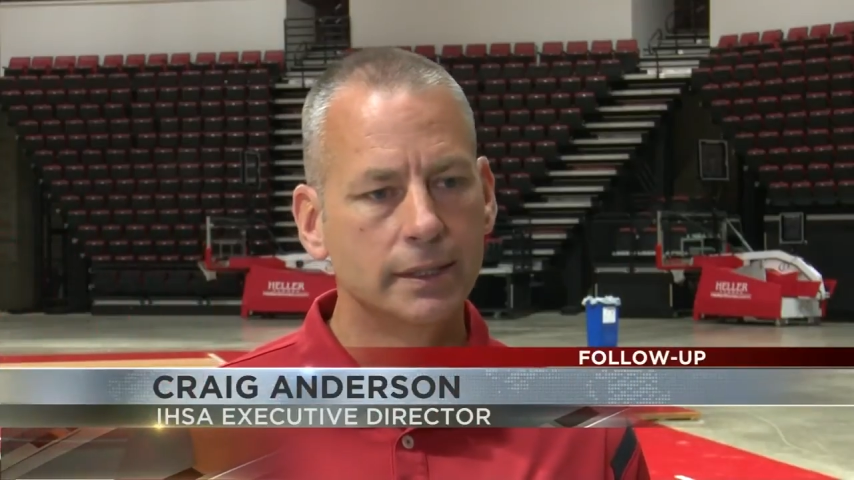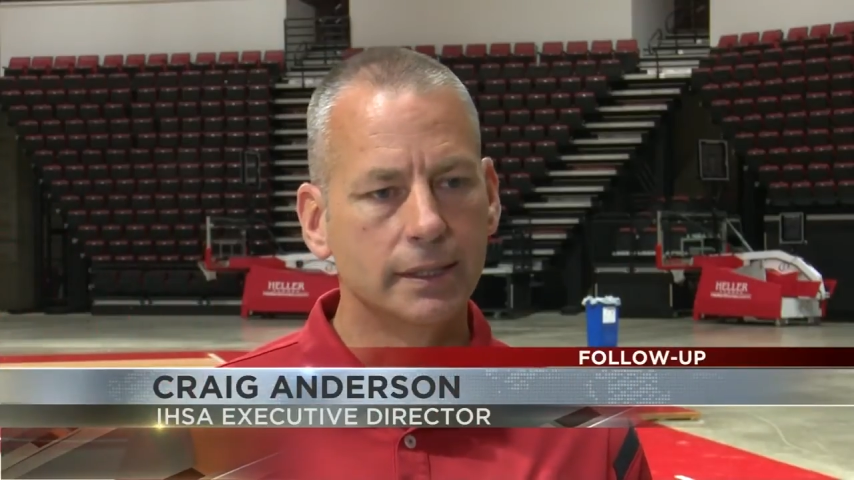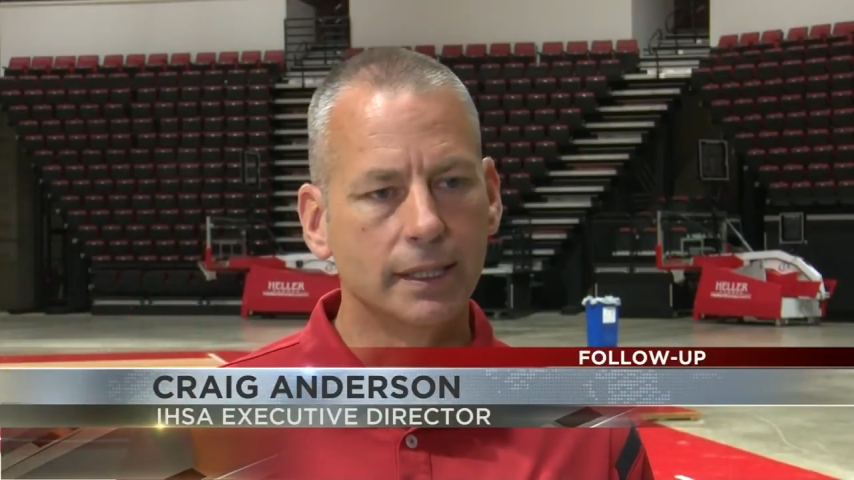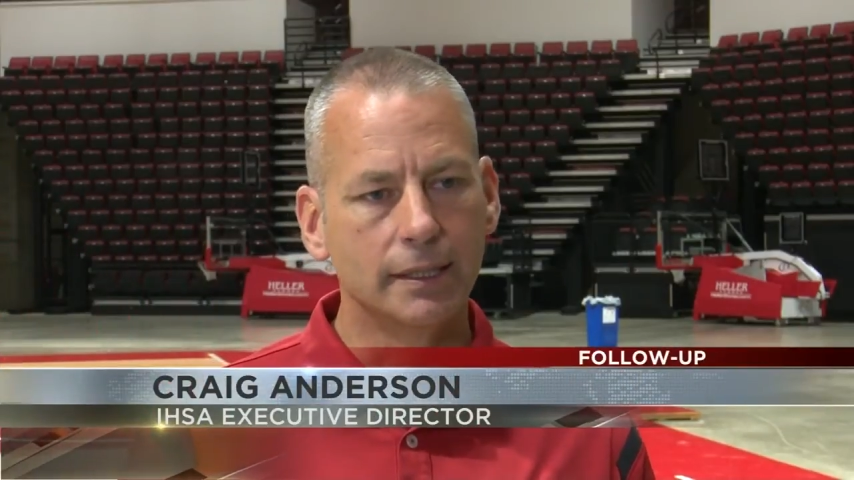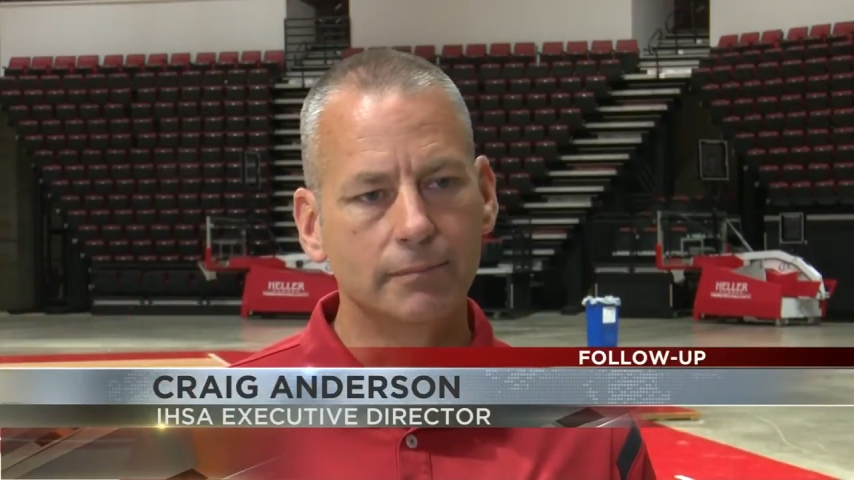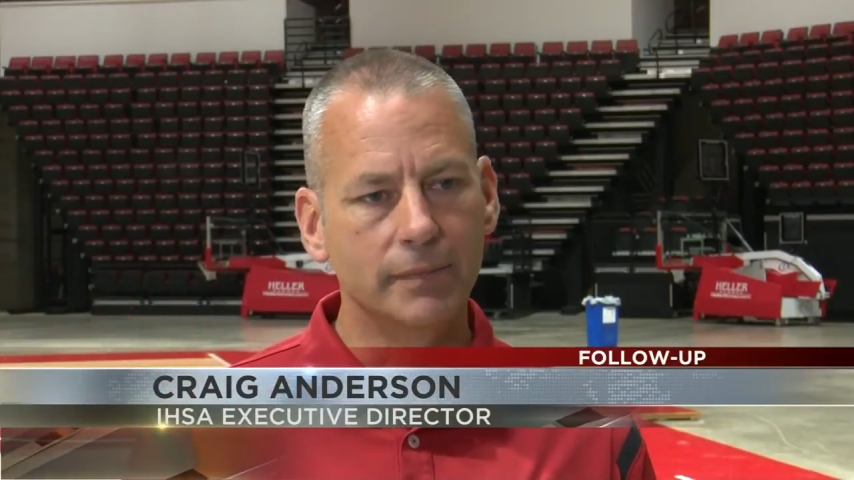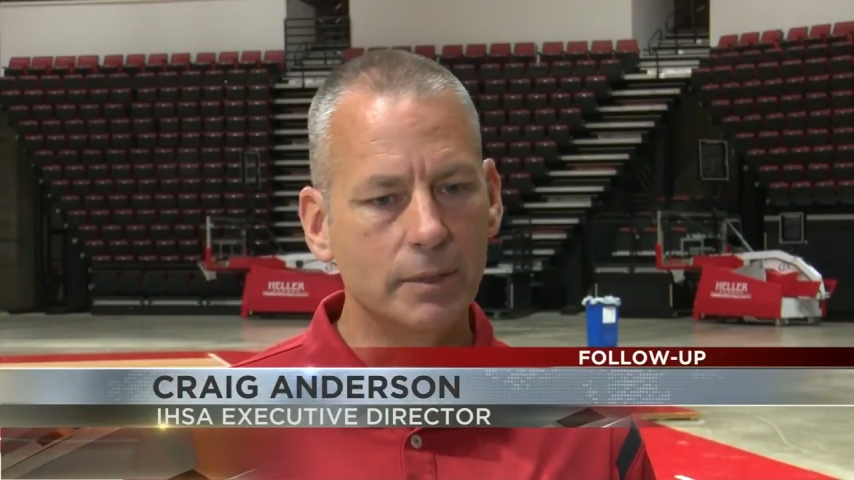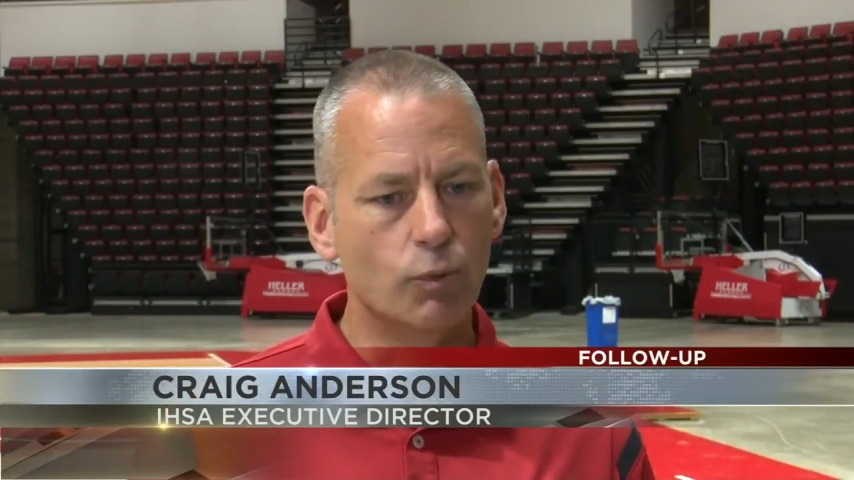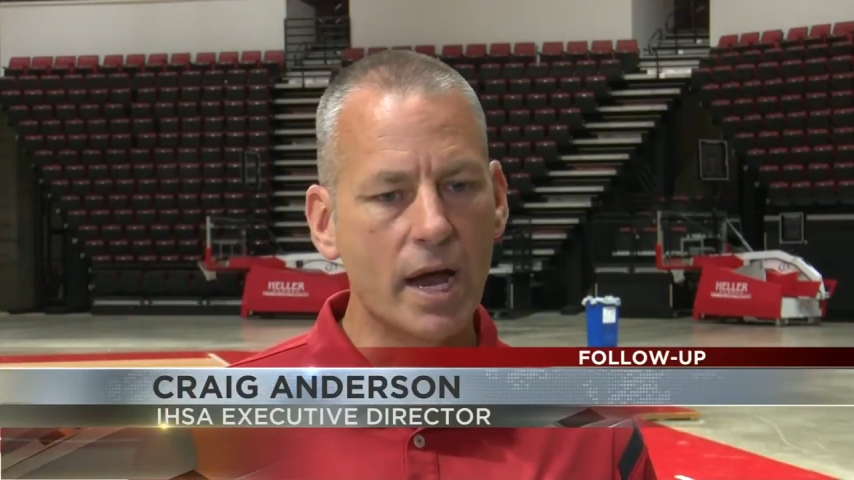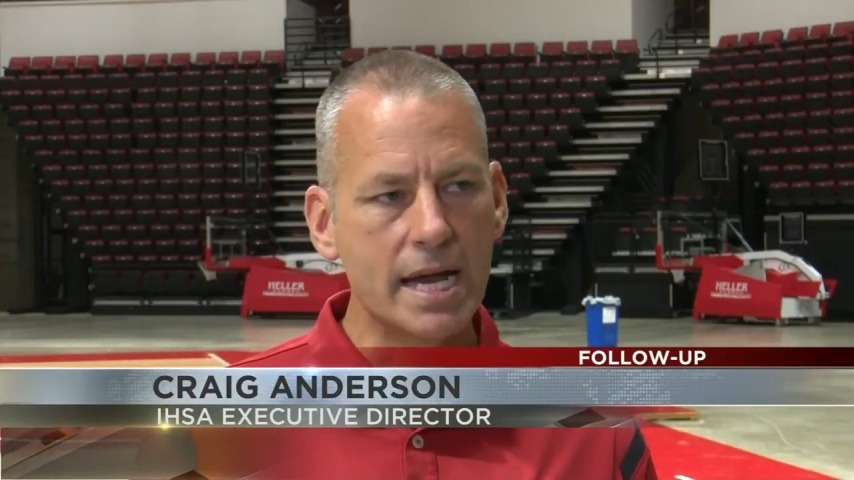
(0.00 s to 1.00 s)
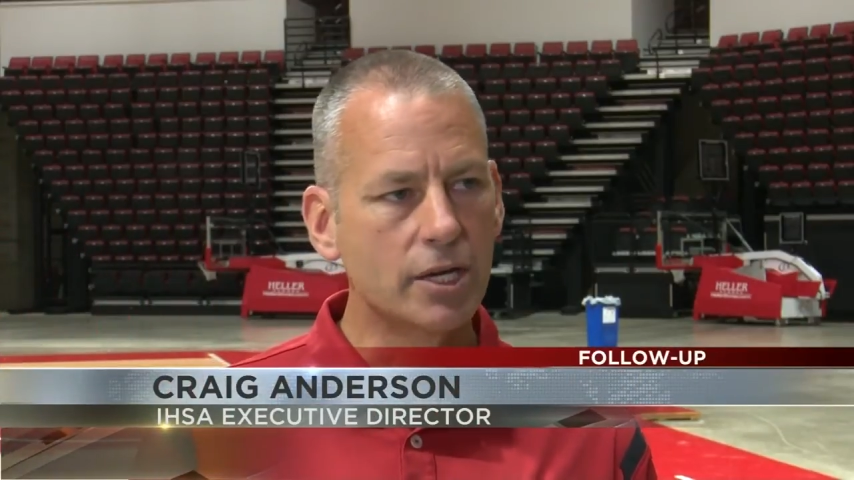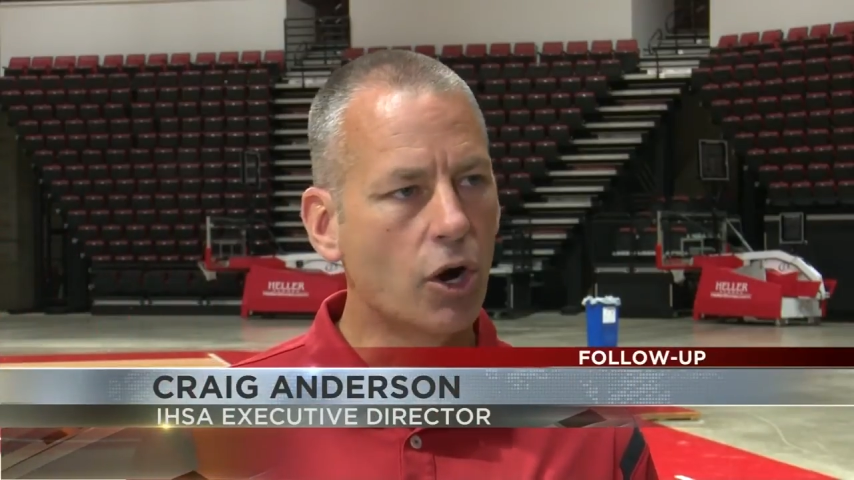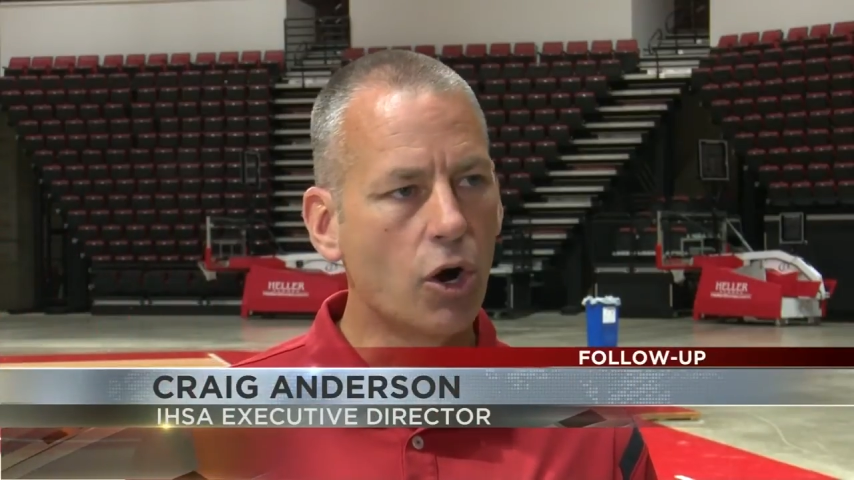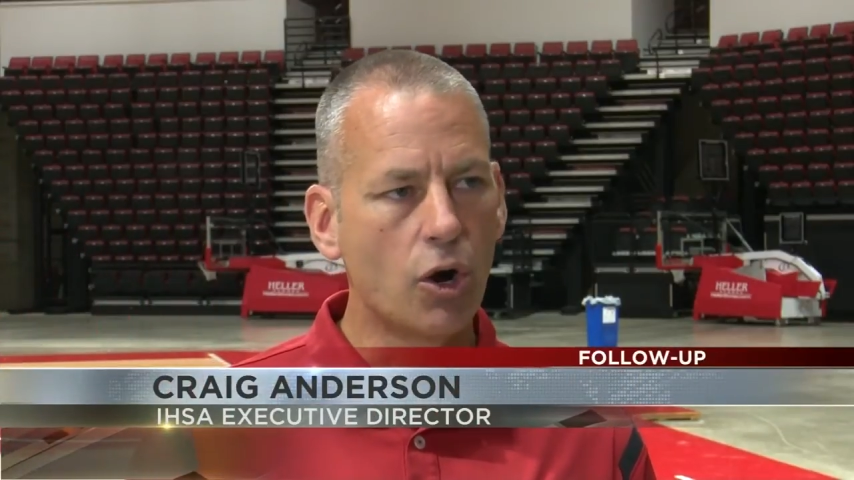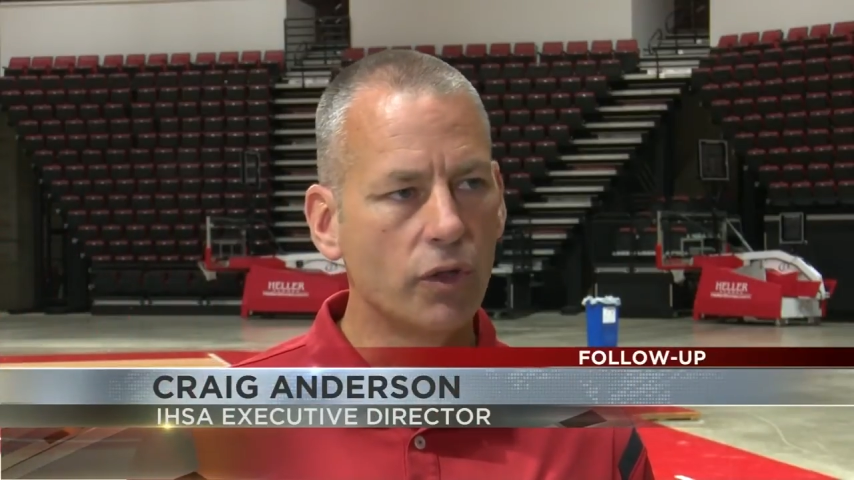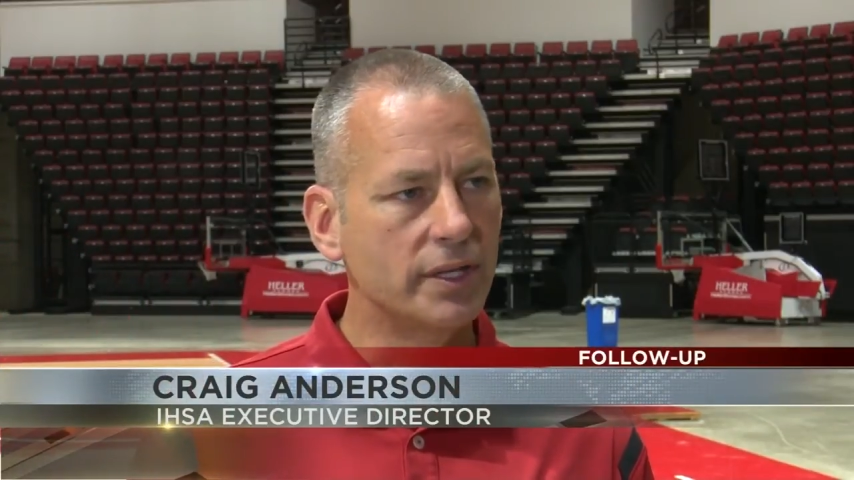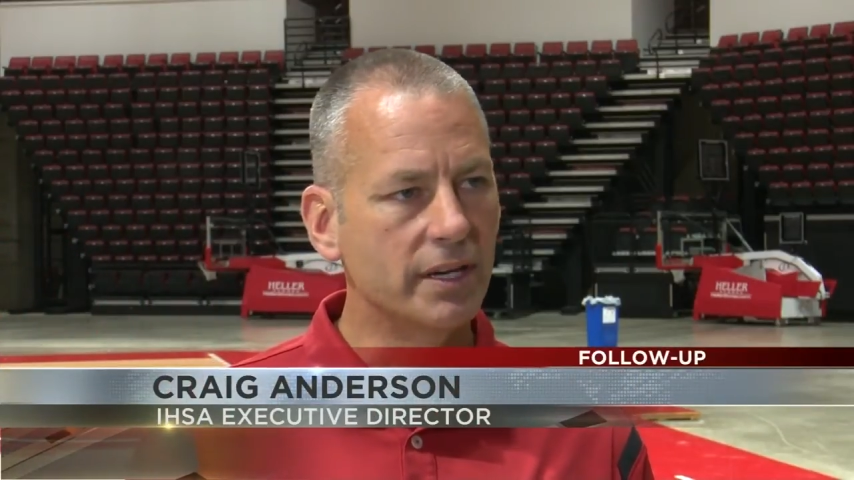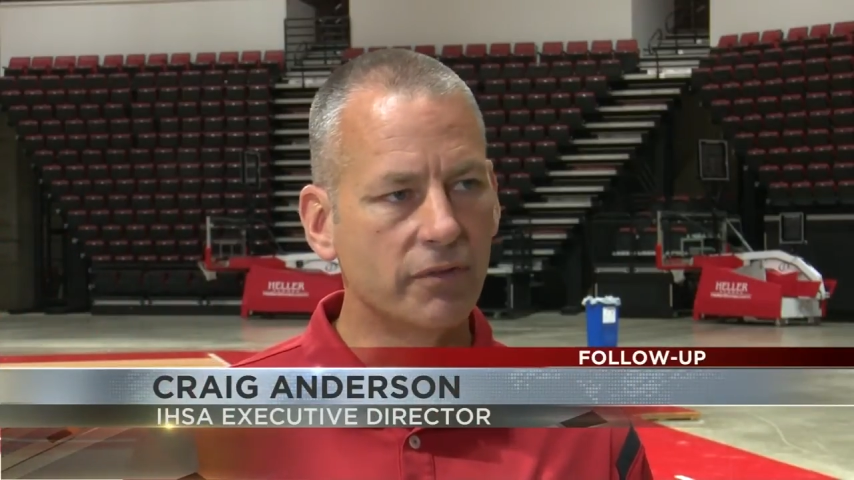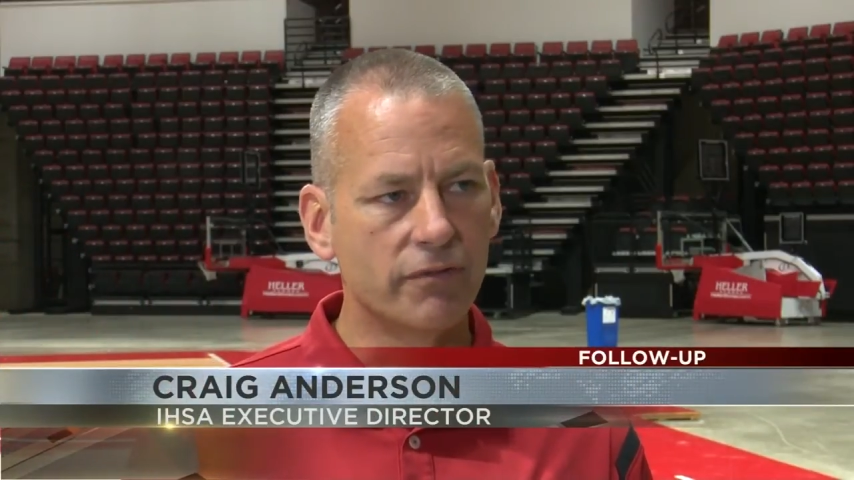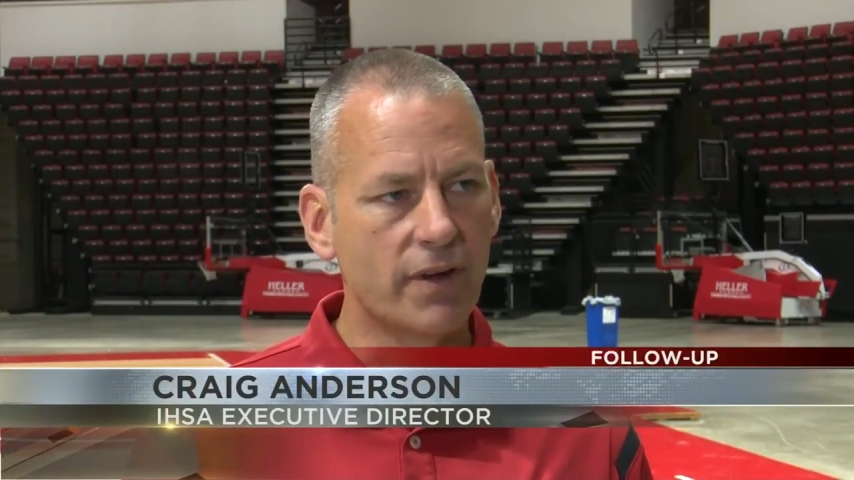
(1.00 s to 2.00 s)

um, in weighing all the different